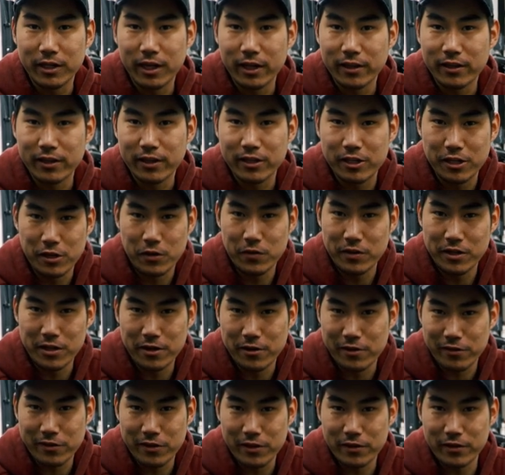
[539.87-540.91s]
I think the only
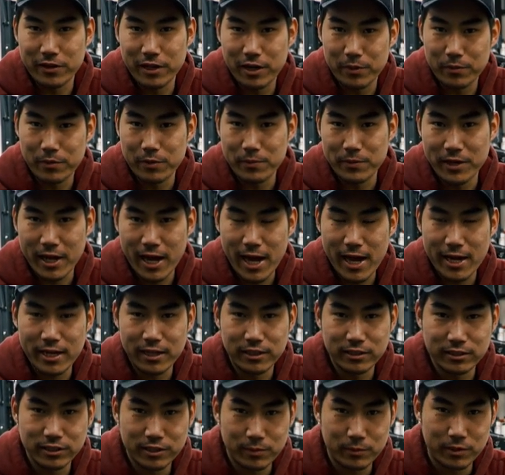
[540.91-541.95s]
other thing that I'm going to be adding
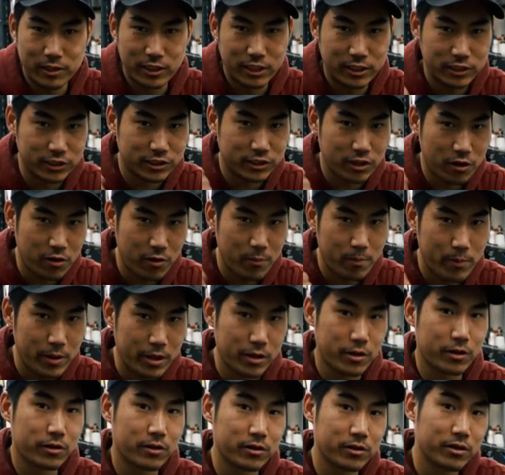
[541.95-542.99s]
is I'm going to install a
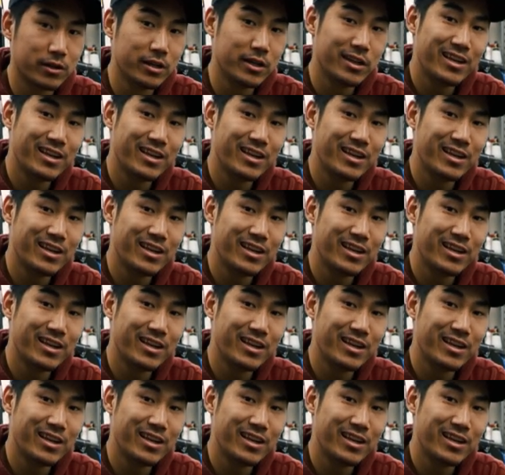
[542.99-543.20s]
bigger